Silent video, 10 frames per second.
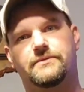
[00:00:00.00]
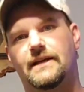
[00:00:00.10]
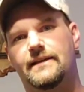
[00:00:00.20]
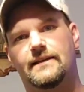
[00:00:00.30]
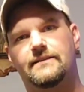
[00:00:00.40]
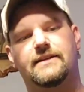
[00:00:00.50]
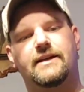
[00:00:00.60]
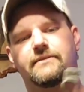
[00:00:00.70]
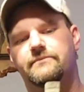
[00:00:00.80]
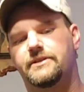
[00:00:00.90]
I ain't got
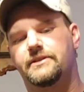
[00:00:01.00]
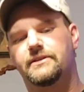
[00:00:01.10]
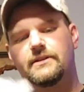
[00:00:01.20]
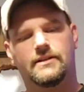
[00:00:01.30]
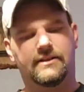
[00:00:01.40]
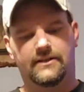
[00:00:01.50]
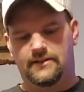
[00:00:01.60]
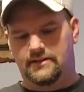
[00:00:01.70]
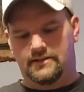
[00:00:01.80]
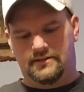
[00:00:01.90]
time to,
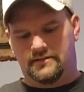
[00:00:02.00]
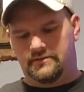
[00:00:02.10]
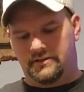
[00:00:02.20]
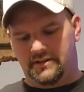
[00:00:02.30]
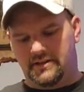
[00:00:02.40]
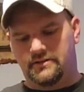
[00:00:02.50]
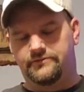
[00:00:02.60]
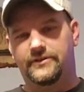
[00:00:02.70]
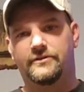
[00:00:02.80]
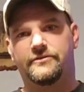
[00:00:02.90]

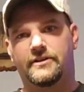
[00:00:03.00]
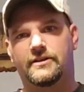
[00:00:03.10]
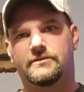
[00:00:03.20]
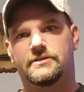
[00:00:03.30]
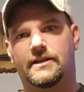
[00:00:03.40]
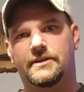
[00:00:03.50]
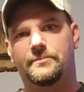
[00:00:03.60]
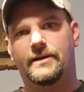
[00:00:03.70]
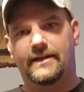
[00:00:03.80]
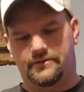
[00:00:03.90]
fiddle fart with trying to
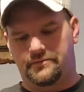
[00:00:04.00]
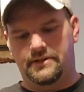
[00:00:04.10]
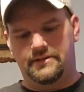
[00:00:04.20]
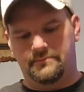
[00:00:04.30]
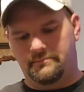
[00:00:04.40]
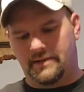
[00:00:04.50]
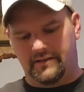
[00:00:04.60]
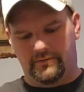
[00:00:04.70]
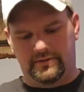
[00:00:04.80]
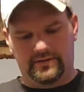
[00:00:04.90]
pack 3
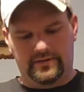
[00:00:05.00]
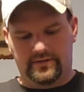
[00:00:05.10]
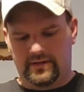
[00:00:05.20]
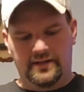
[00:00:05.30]
metal ones.